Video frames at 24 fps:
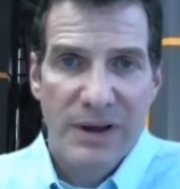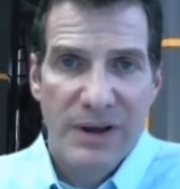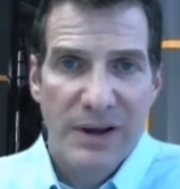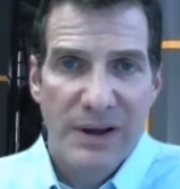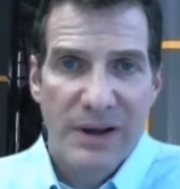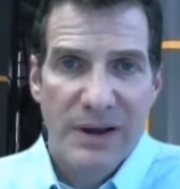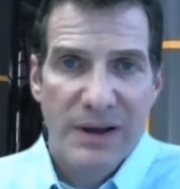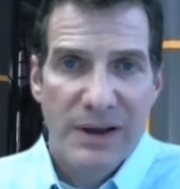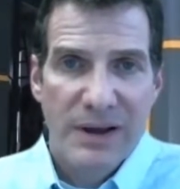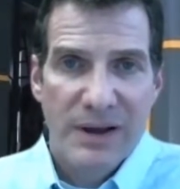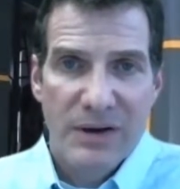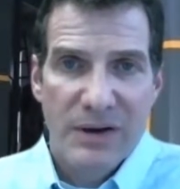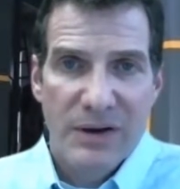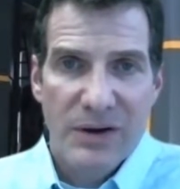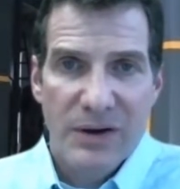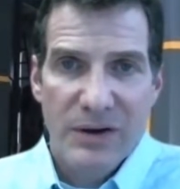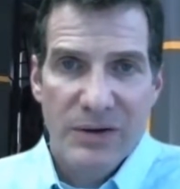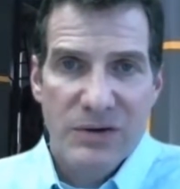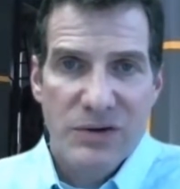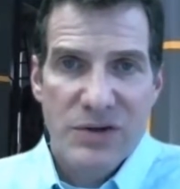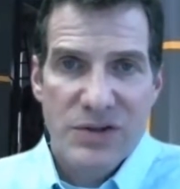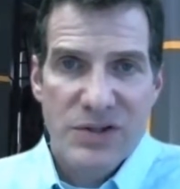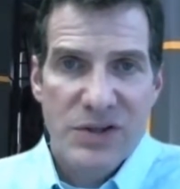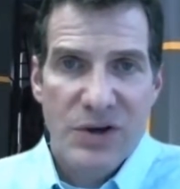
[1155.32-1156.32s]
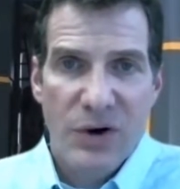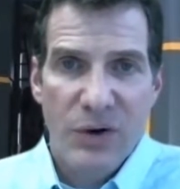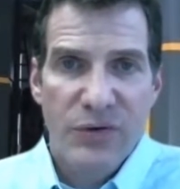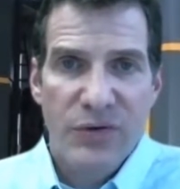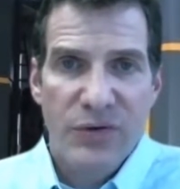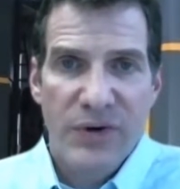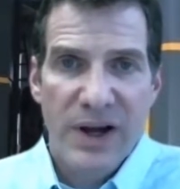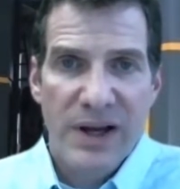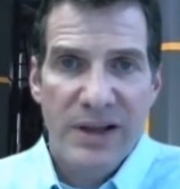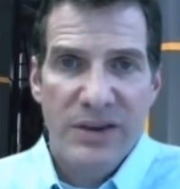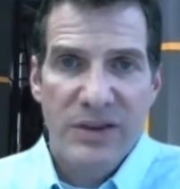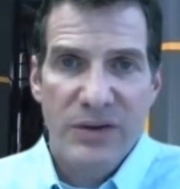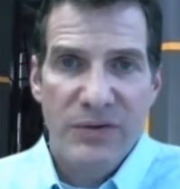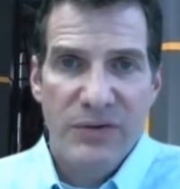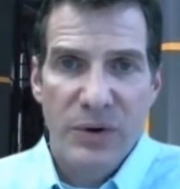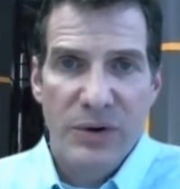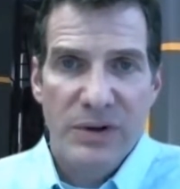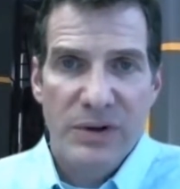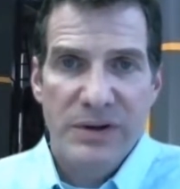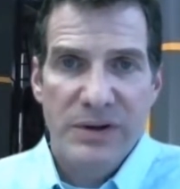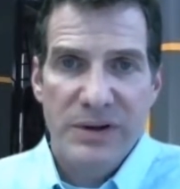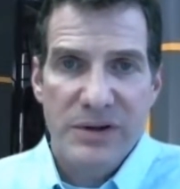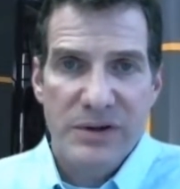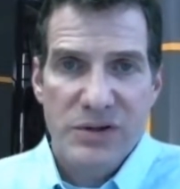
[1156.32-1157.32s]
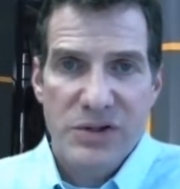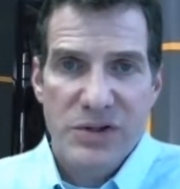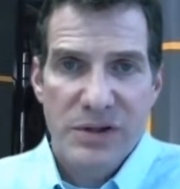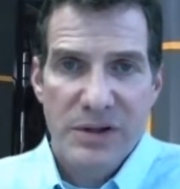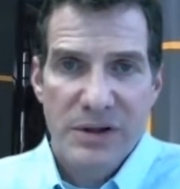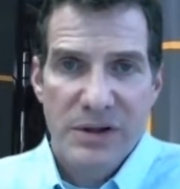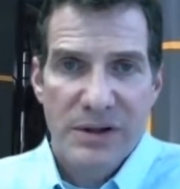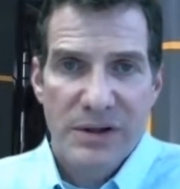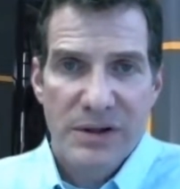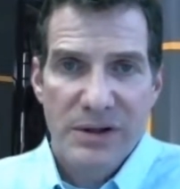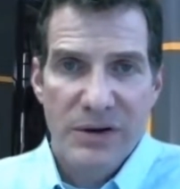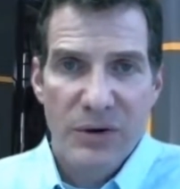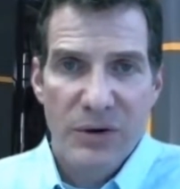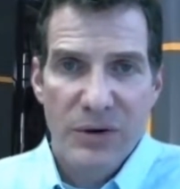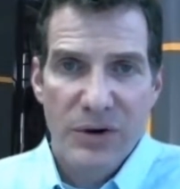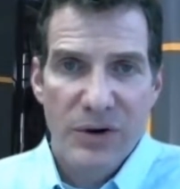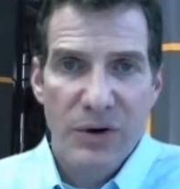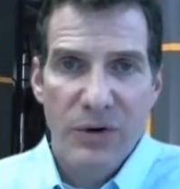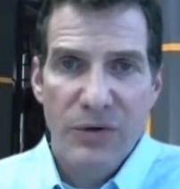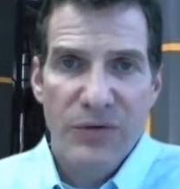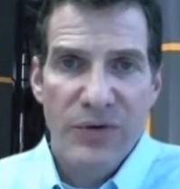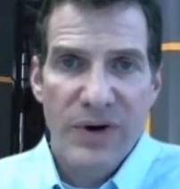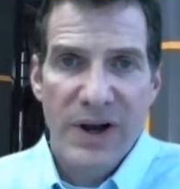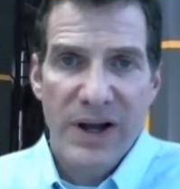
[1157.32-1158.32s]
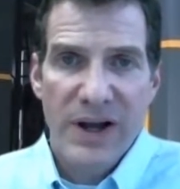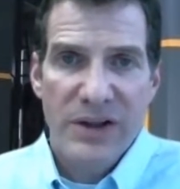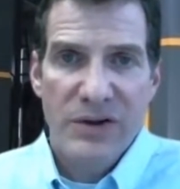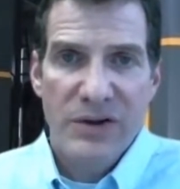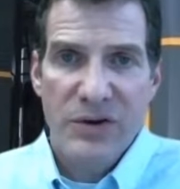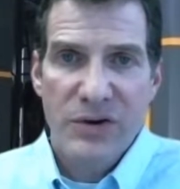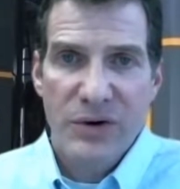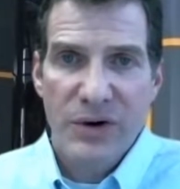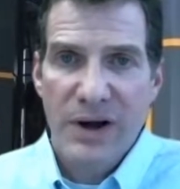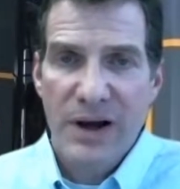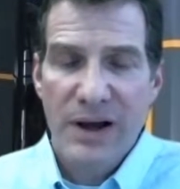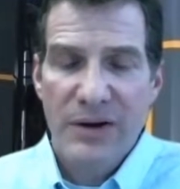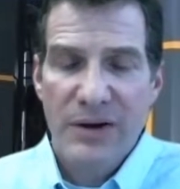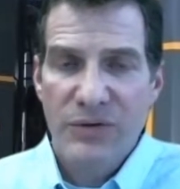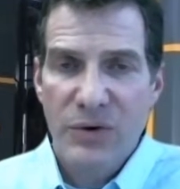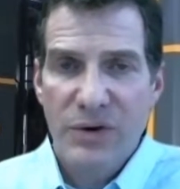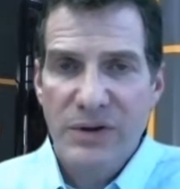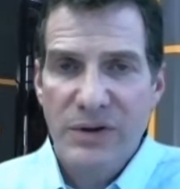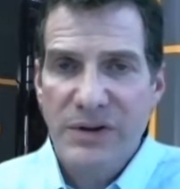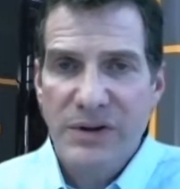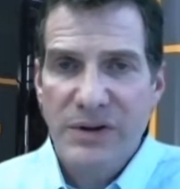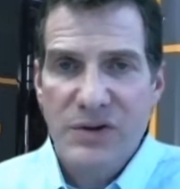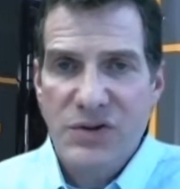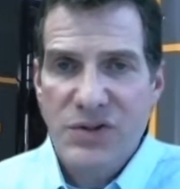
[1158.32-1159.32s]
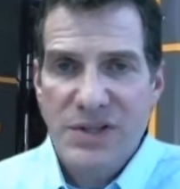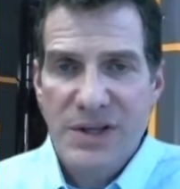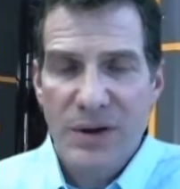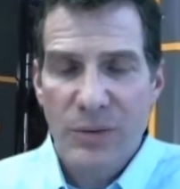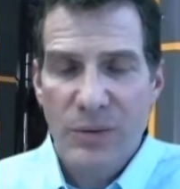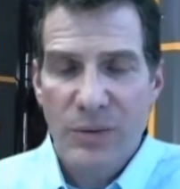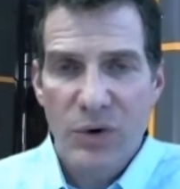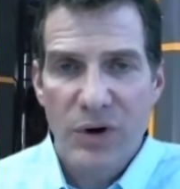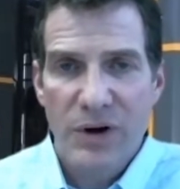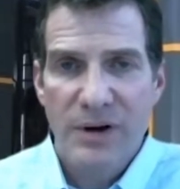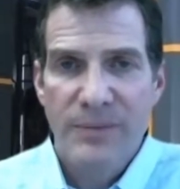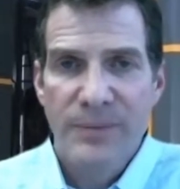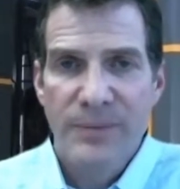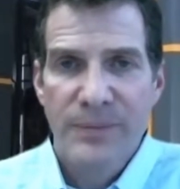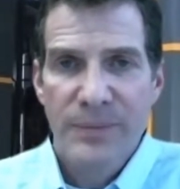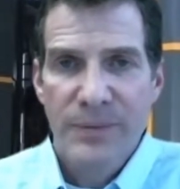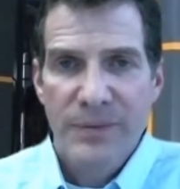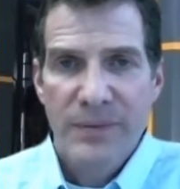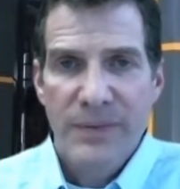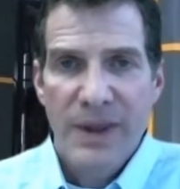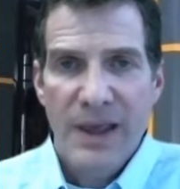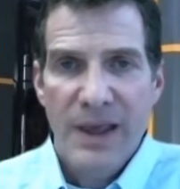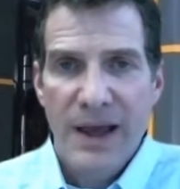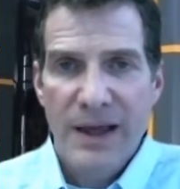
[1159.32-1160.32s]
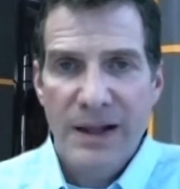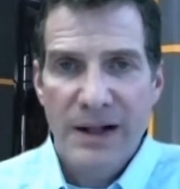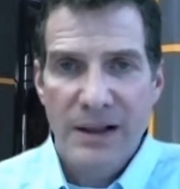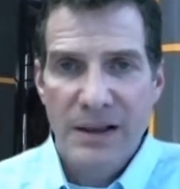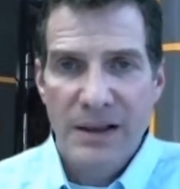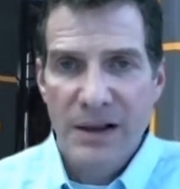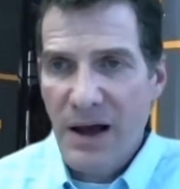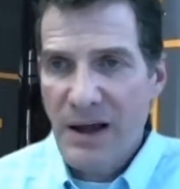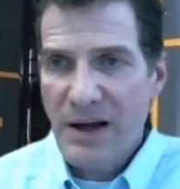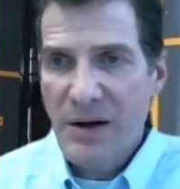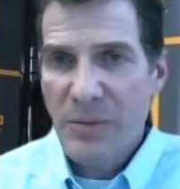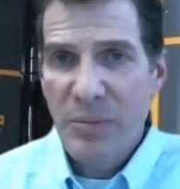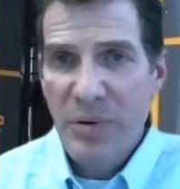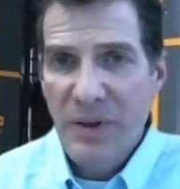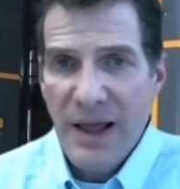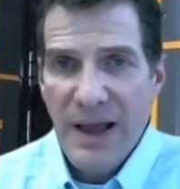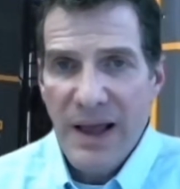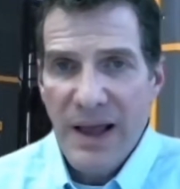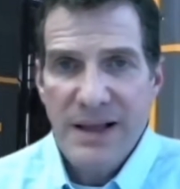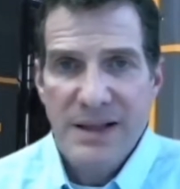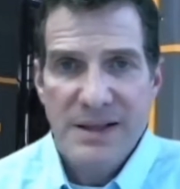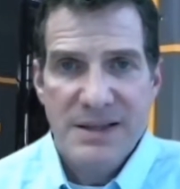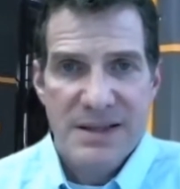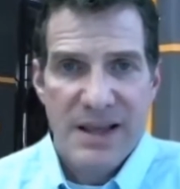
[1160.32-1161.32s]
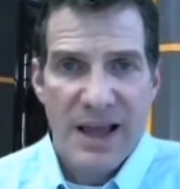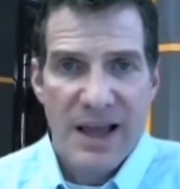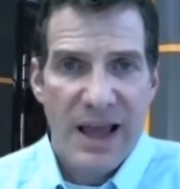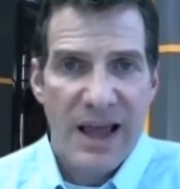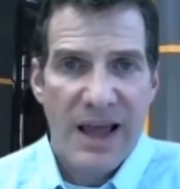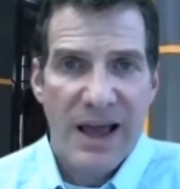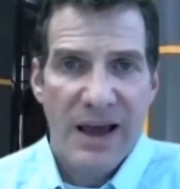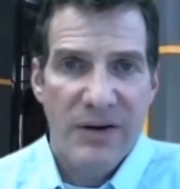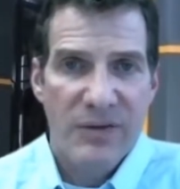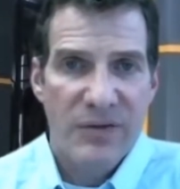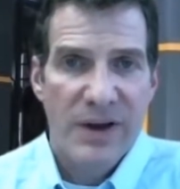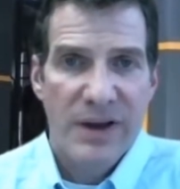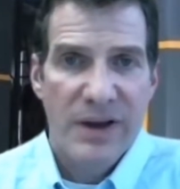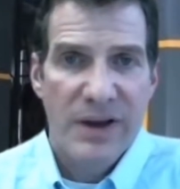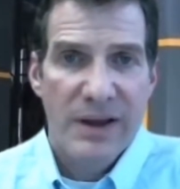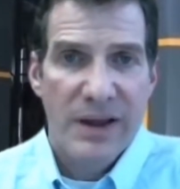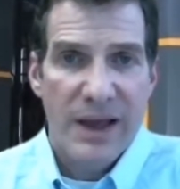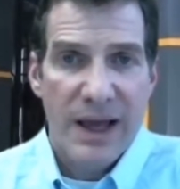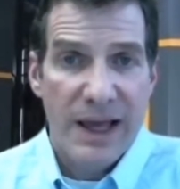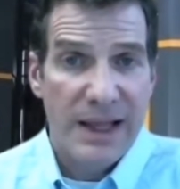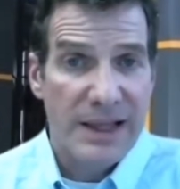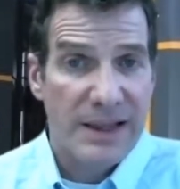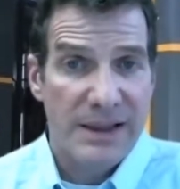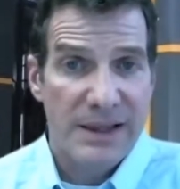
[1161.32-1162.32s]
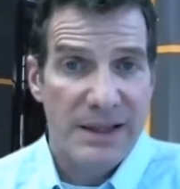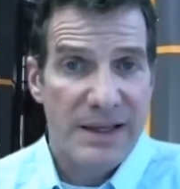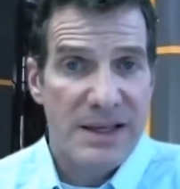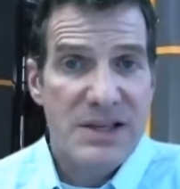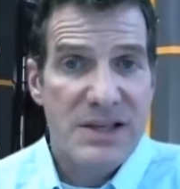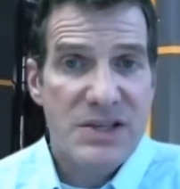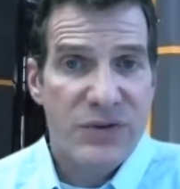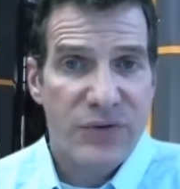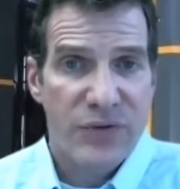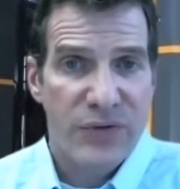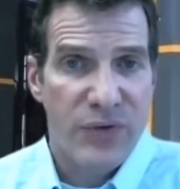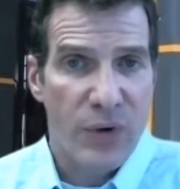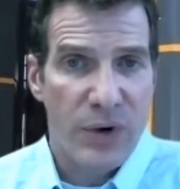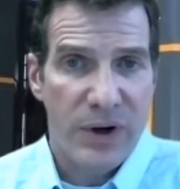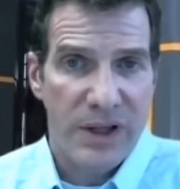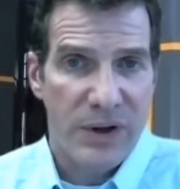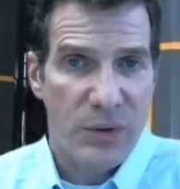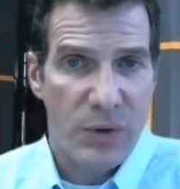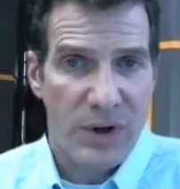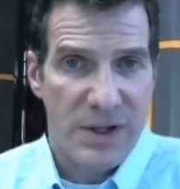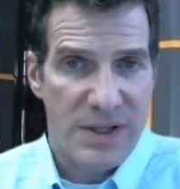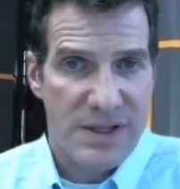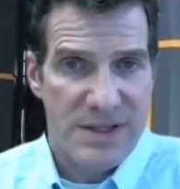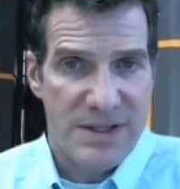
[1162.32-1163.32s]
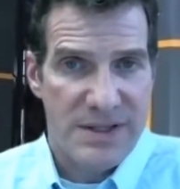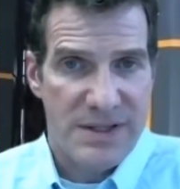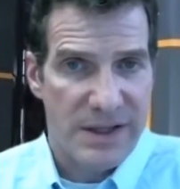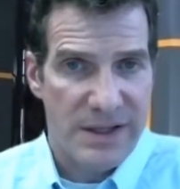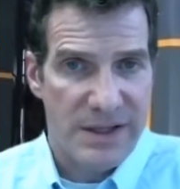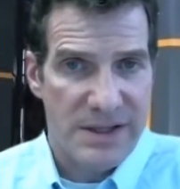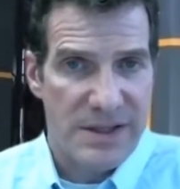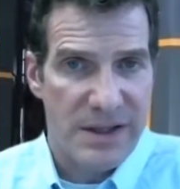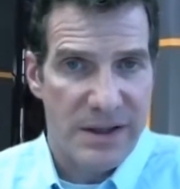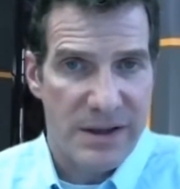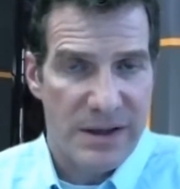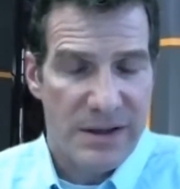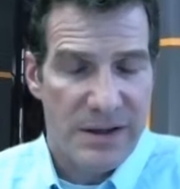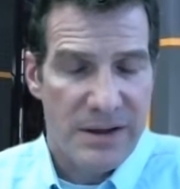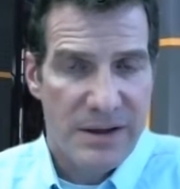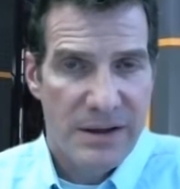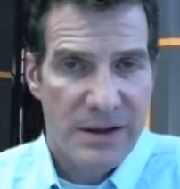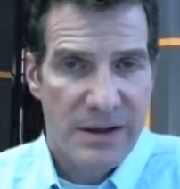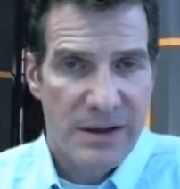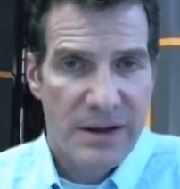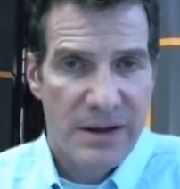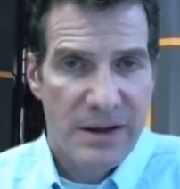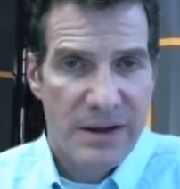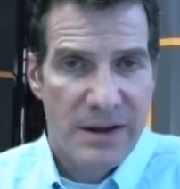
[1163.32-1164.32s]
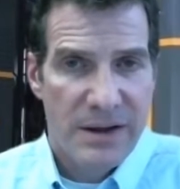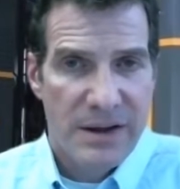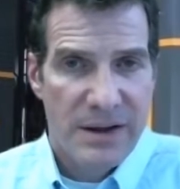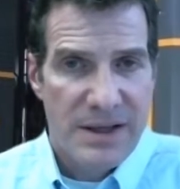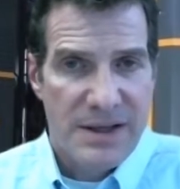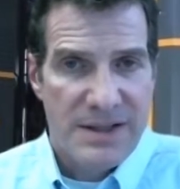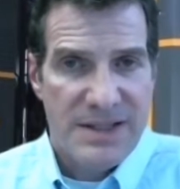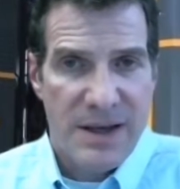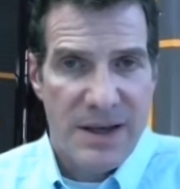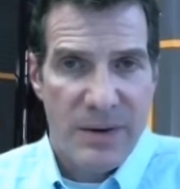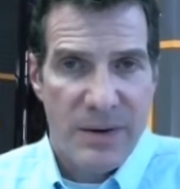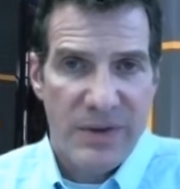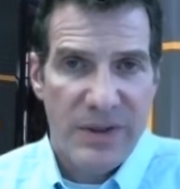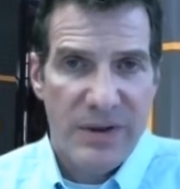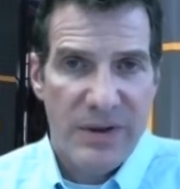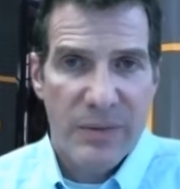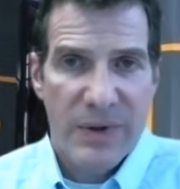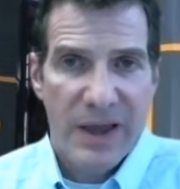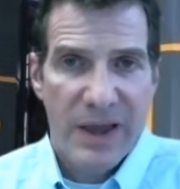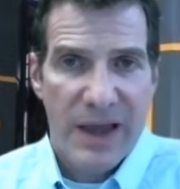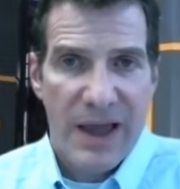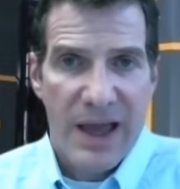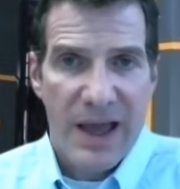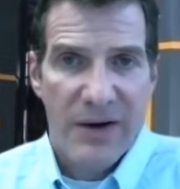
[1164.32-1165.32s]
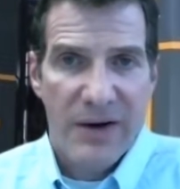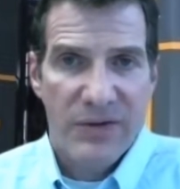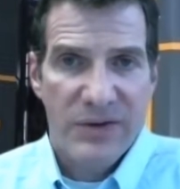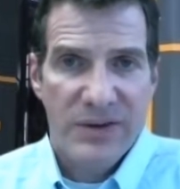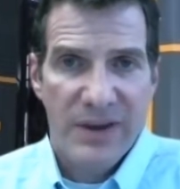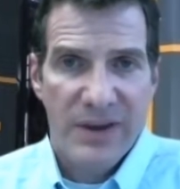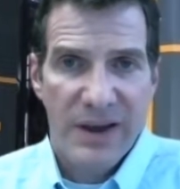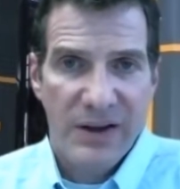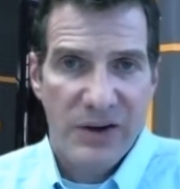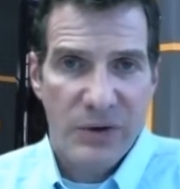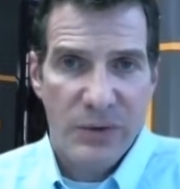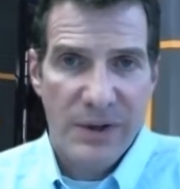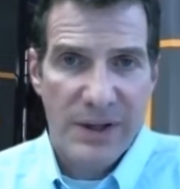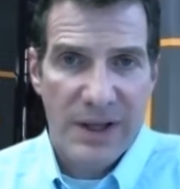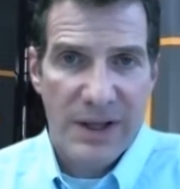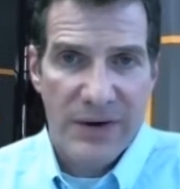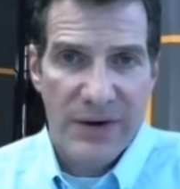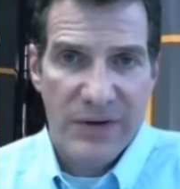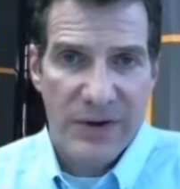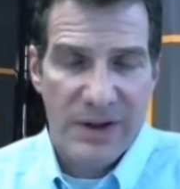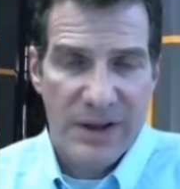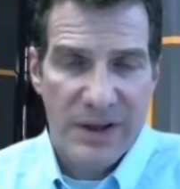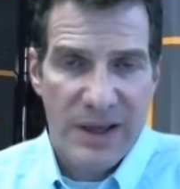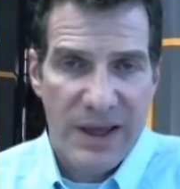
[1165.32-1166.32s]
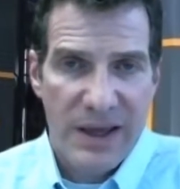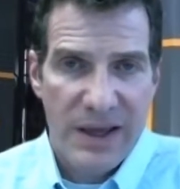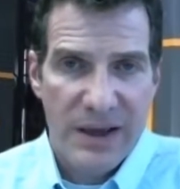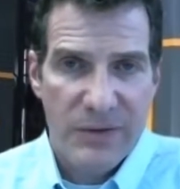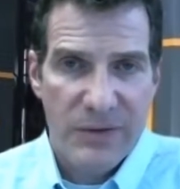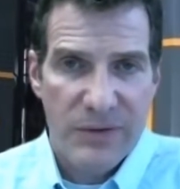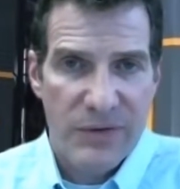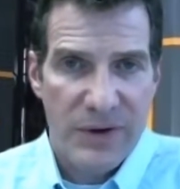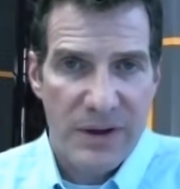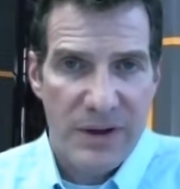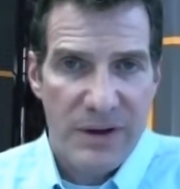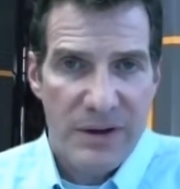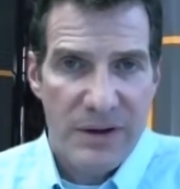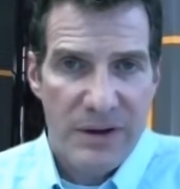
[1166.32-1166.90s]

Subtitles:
Yeah. Just go find the voltage. Go find your high voltage somewhere. Yeah. And a lot of plants have at least 4160. Okay. Some of them may have 10 or 11 kV.